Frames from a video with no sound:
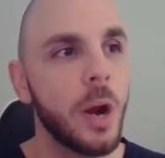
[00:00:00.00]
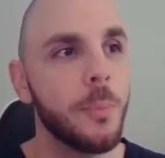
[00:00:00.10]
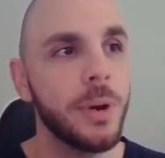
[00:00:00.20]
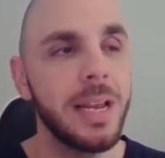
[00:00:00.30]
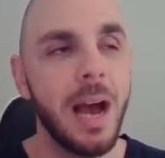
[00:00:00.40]
are
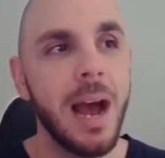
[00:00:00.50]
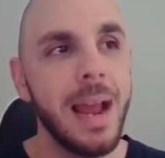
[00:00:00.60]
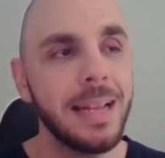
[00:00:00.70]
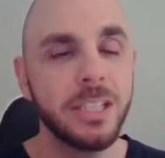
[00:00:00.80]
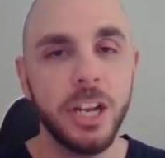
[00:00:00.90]
pretty high.
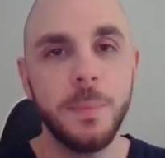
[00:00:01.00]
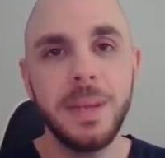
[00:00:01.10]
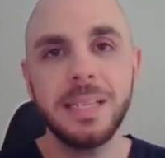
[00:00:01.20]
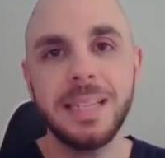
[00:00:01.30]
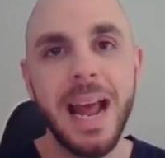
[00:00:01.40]
It's gonna
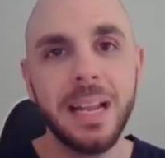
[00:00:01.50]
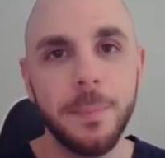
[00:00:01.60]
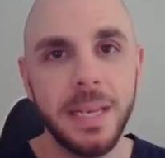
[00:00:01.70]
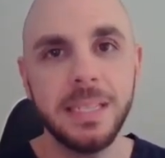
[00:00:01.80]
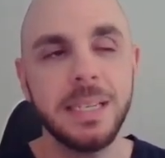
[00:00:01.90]
be static
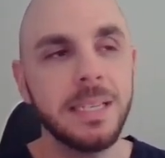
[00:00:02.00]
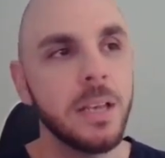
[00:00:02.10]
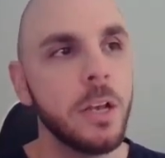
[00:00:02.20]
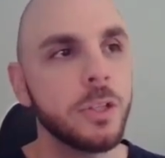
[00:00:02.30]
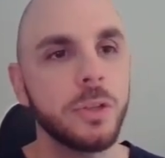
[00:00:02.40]
pieces.
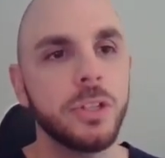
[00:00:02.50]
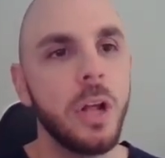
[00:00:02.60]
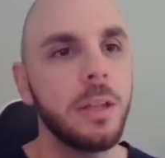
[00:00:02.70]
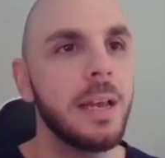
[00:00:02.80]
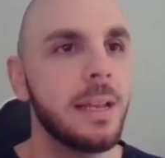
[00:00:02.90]
So it's
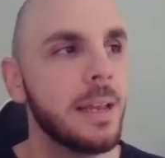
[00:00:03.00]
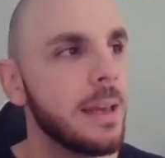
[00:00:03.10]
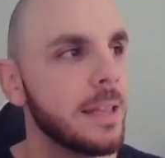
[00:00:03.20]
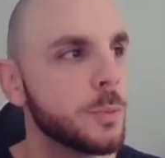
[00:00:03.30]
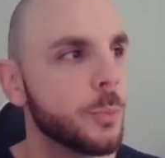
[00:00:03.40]
not like
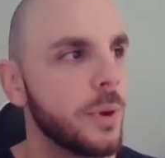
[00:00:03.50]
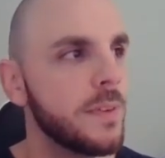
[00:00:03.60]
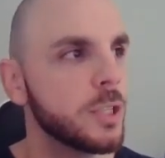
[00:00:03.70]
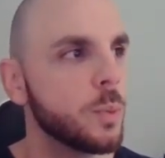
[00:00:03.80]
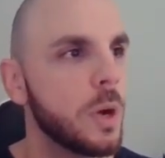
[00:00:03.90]
this
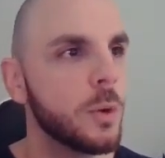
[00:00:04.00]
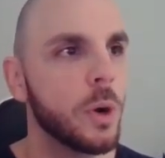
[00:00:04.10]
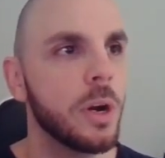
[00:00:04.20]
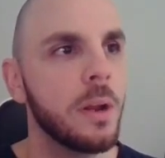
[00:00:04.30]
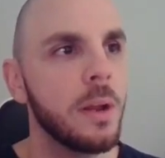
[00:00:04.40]
previous one
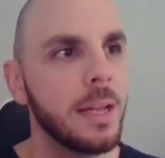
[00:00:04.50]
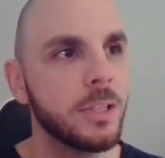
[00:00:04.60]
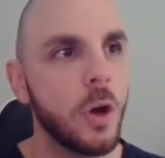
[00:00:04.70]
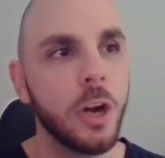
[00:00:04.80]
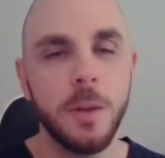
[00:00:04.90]
where it's
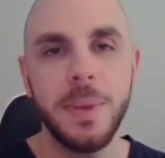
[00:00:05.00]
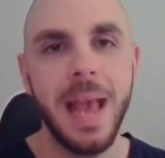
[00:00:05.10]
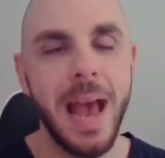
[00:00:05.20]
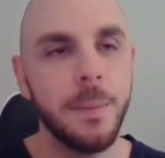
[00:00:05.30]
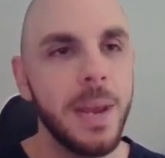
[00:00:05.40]
all gonna be
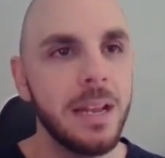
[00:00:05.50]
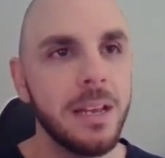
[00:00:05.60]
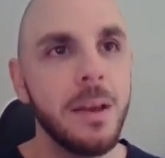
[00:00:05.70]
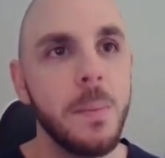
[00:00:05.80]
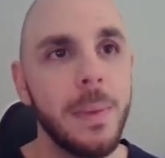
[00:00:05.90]

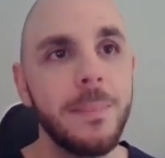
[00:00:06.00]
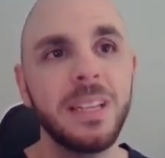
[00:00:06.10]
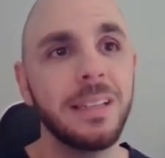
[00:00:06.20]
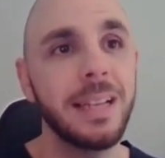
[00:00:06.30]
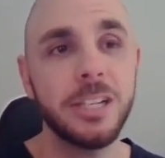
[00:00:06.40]
animated. Maybe
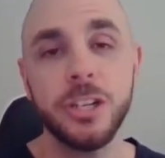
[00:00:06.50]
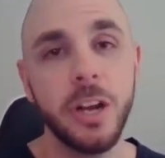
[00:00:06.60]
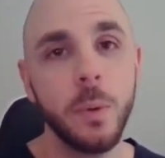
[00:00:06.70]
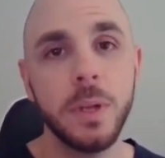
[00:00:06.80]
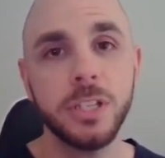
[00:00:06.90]
the
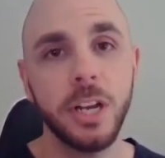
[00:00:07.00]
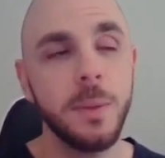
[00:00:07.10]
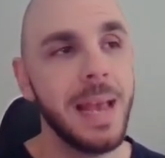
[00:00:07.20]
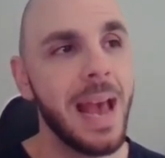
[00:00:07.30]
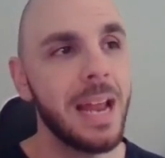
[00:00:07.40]
legendary ones are gonna
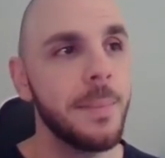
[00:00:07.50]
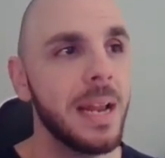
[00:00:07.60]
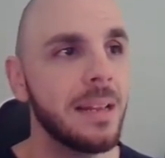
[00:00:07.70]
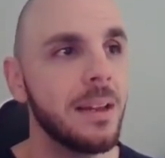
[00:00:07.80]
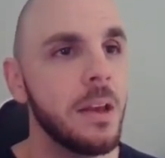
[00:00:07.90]
be
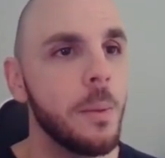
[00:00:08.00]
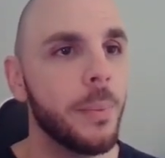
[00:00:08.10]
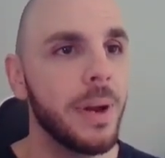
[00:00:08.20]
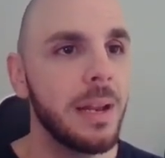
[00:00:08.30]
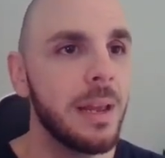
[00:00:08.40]
animated,
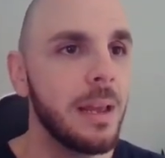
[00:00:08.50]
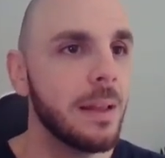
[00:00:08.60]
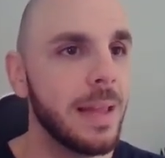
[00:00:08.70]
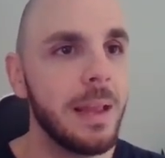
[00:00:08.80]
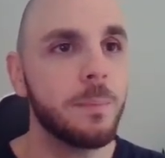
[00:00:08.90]
but
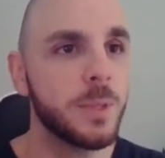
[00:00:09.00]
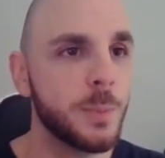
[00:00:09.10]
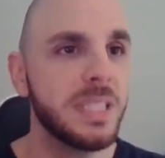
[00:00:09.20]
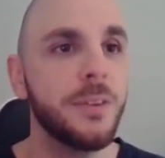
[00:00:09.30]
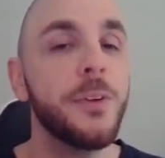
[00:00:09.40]
they
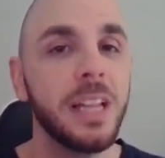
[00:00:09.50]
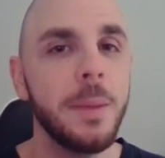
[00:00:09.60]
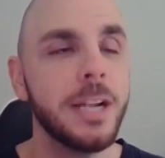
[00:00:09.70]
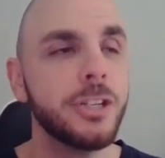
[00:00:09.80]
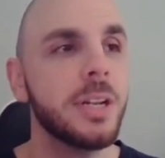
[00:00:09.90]
specifically
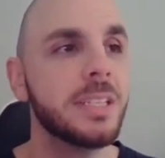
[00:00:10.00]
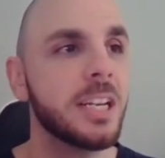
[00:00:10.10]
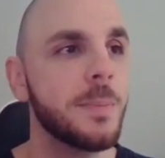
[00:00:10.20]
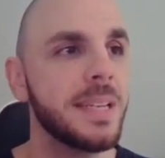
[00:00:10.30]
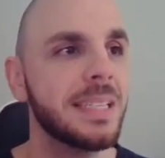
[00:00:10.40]
mentioned it's
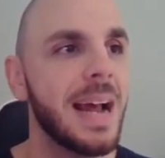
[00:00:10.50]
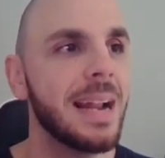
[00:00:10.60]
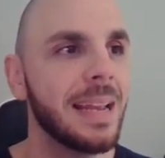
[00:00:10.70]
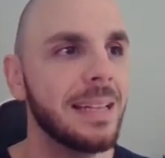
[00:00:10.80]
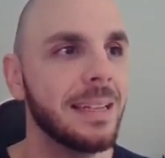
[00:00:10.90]
gonna be
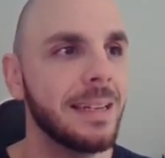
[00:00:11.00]
static in the